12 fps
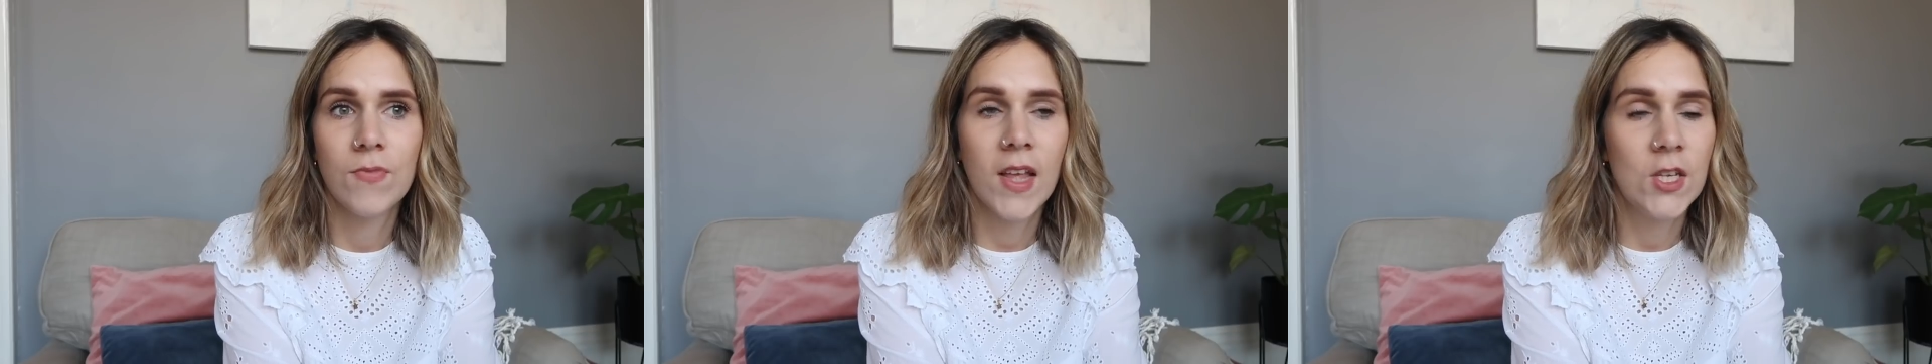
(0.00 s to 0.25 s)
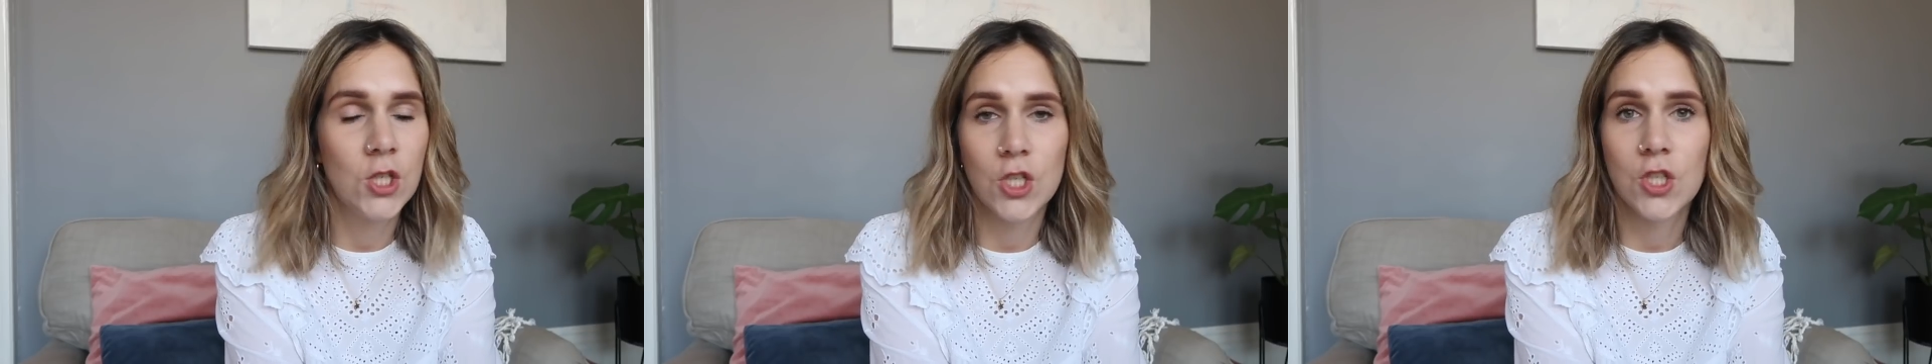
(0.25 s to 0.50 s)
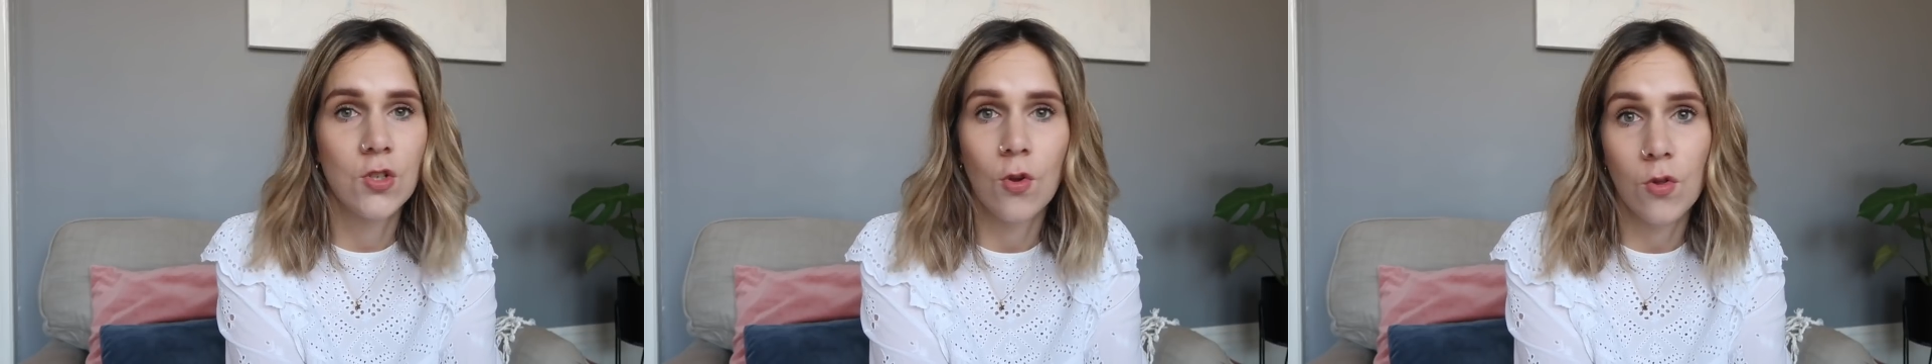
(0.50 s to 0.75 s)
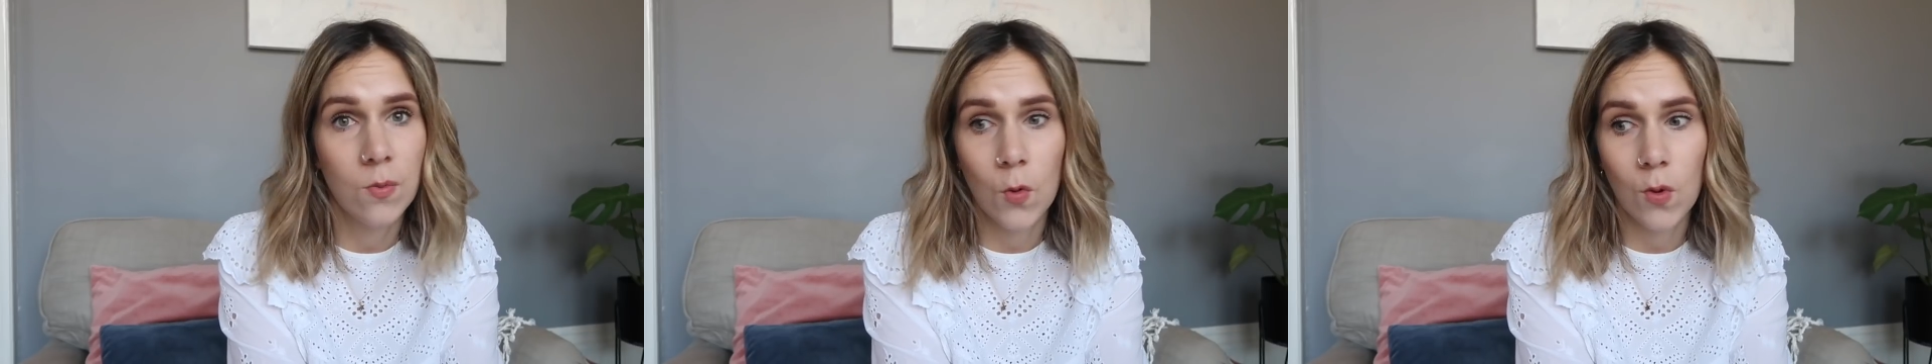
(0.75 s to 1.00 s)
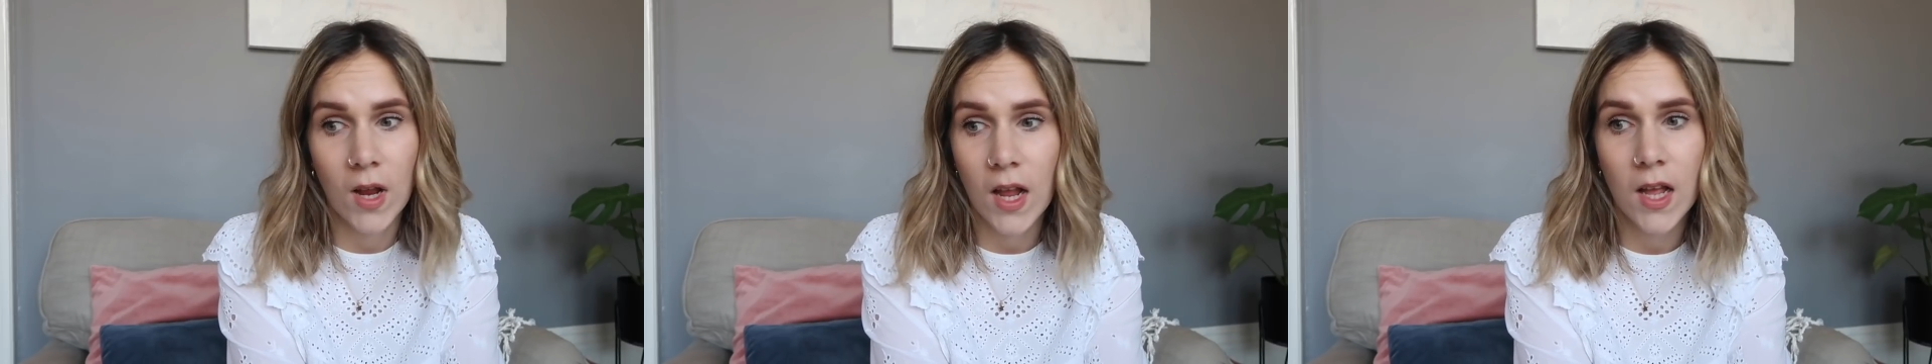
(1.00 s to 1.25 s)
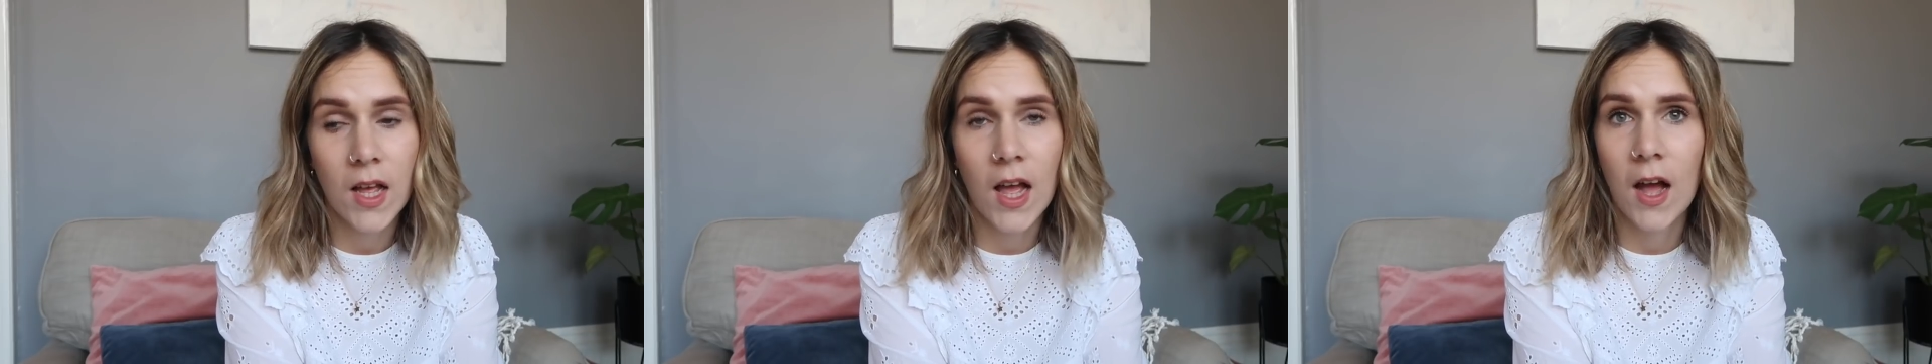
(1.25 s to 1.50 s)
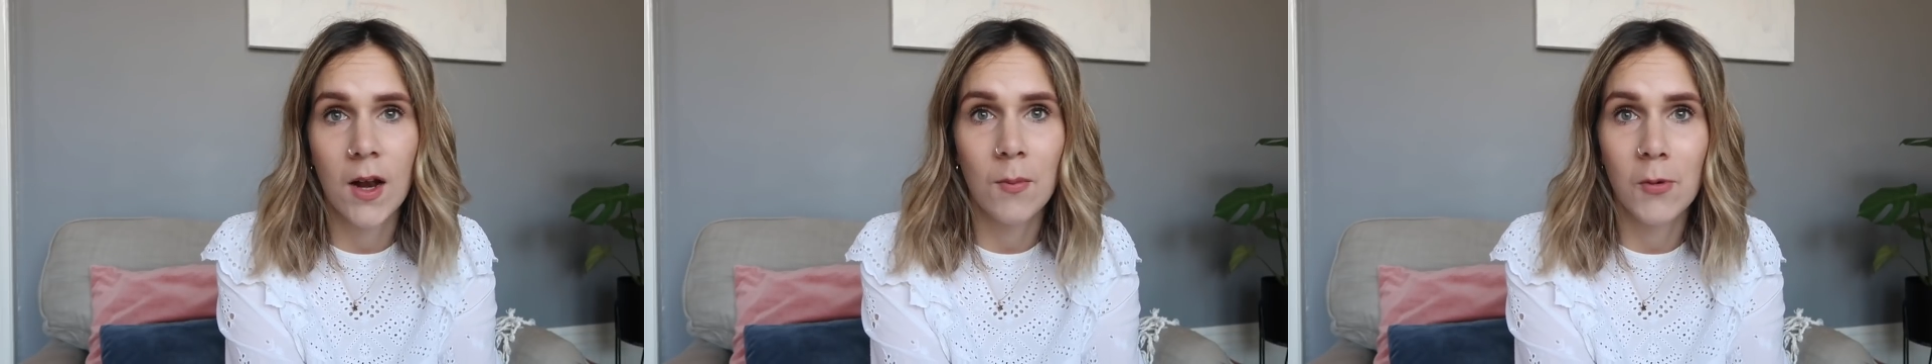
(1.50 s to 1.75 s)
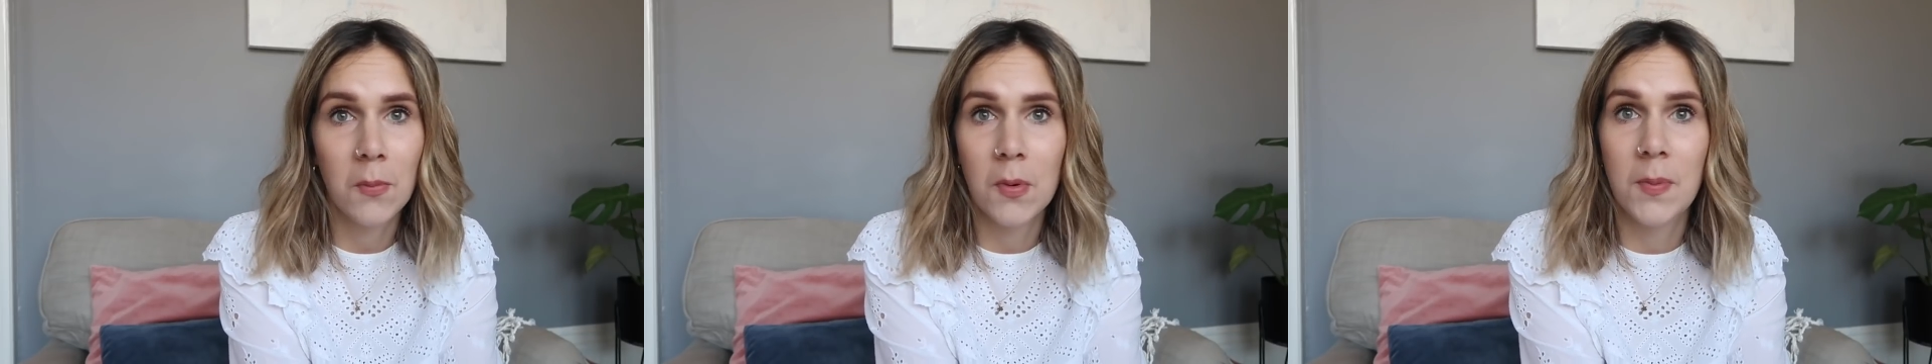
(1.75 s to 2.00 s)
is just not the morning, and
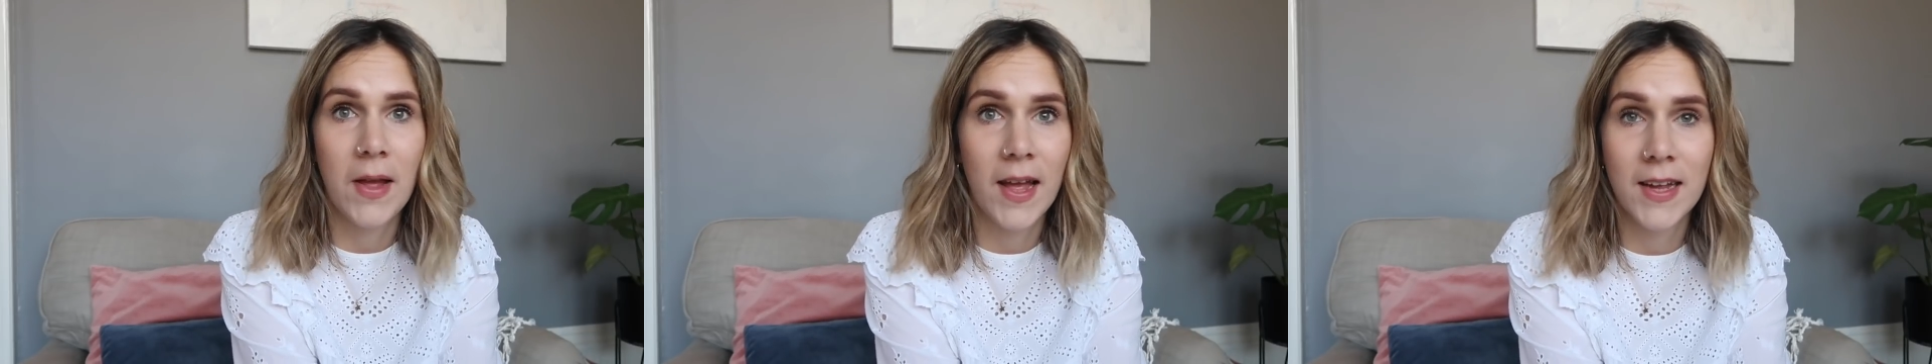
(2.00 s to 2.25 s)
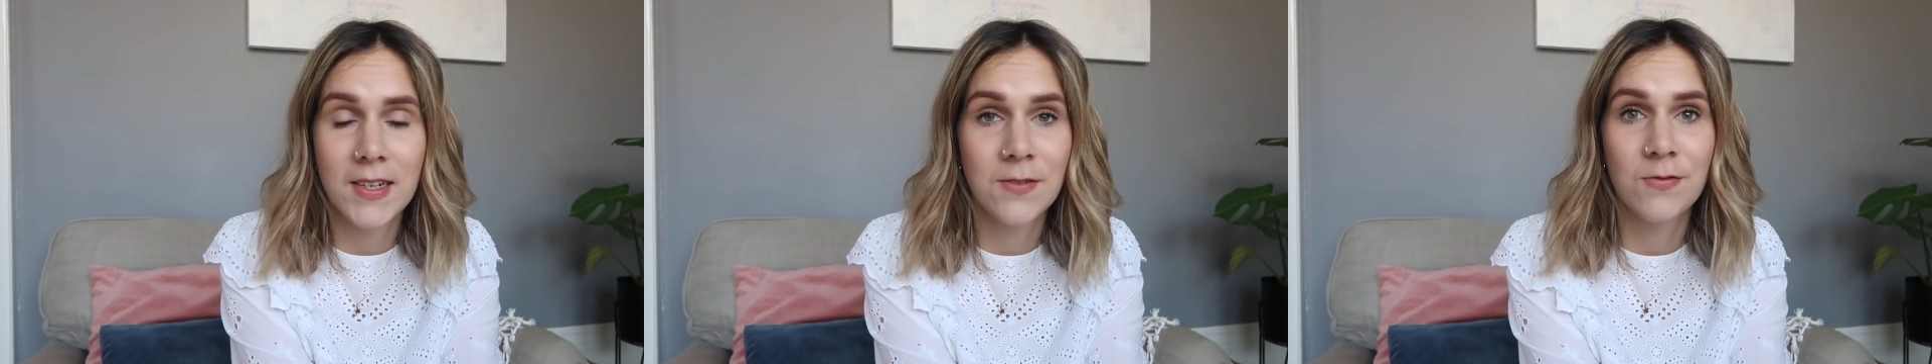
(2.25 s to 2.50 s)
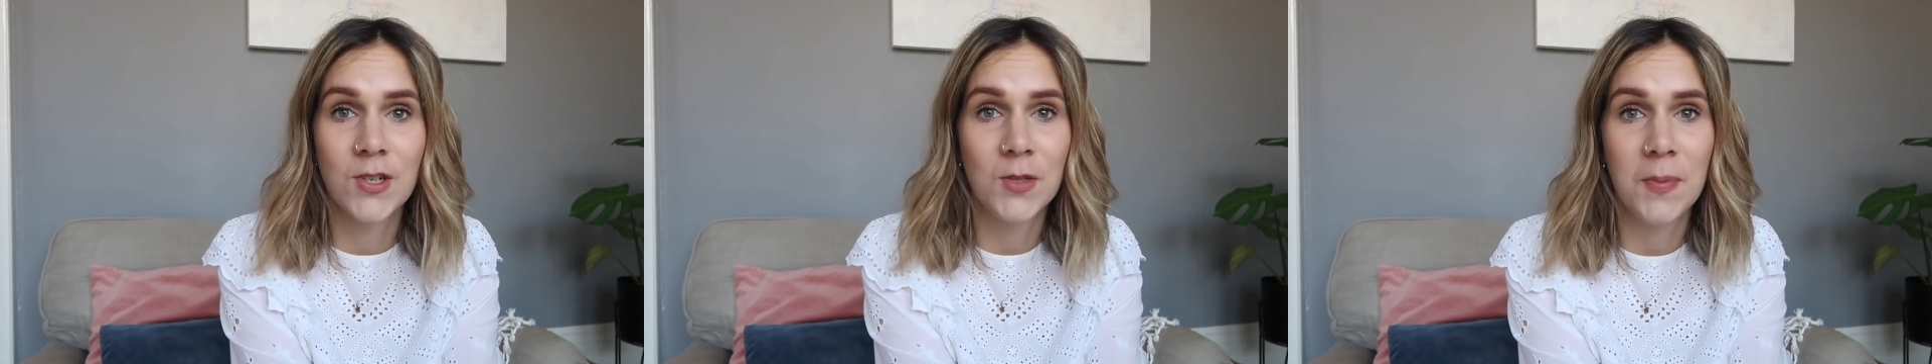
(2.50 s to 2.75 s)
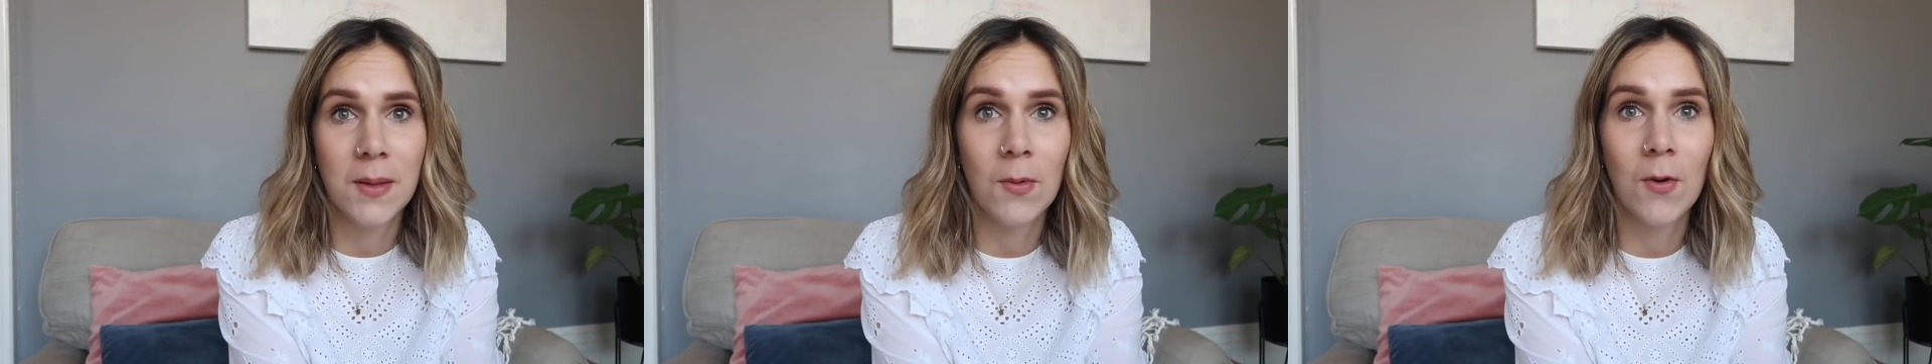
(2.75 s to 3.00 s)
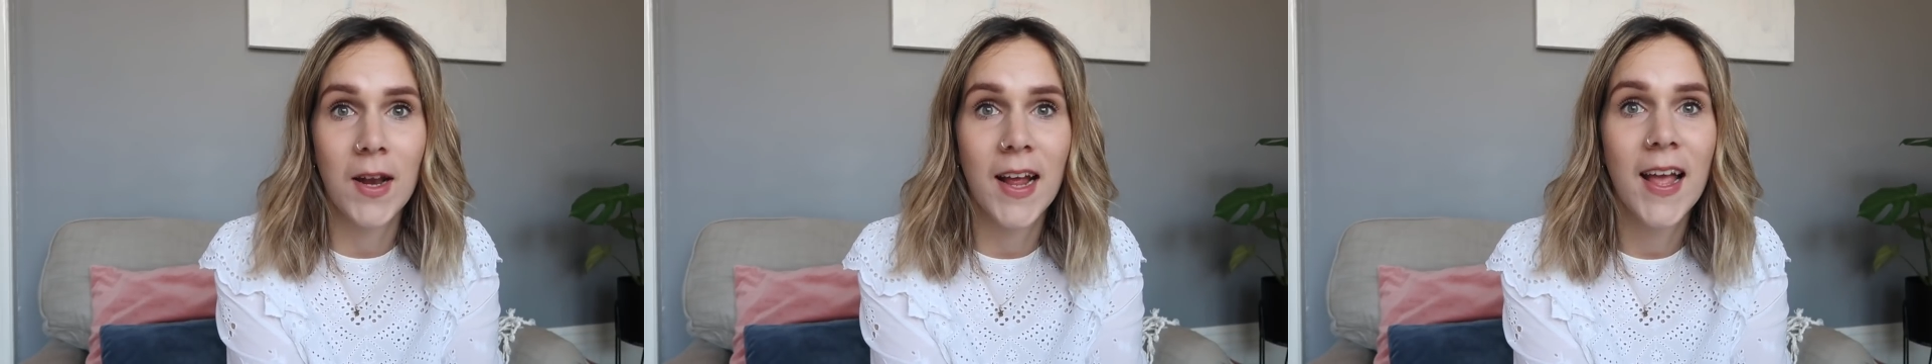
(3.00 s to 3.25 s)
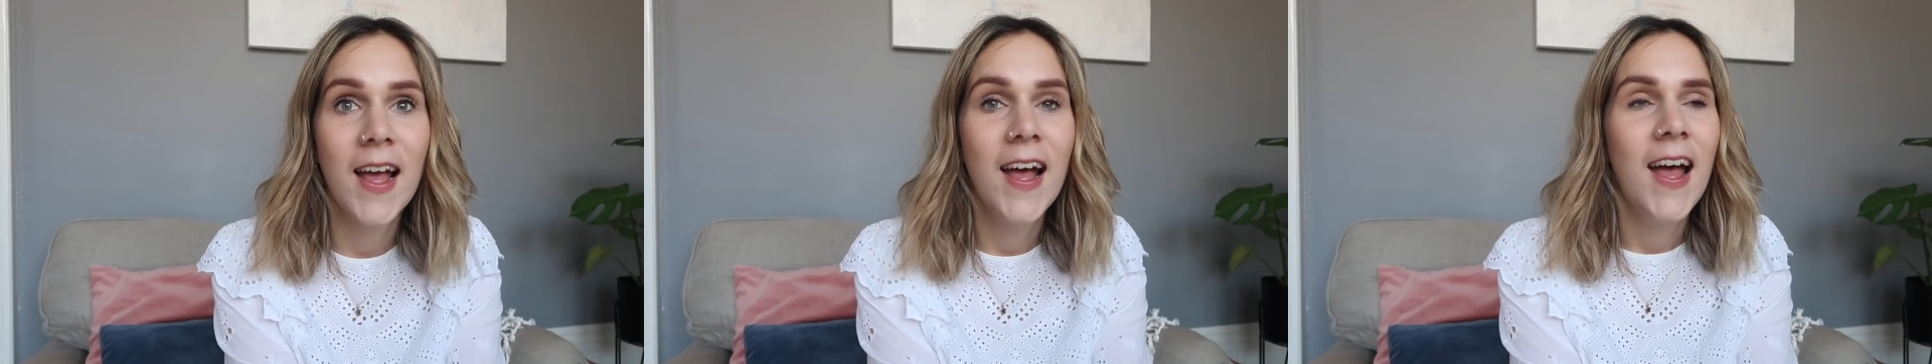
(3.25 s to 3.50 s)
I'm not prepared for it to be the morning.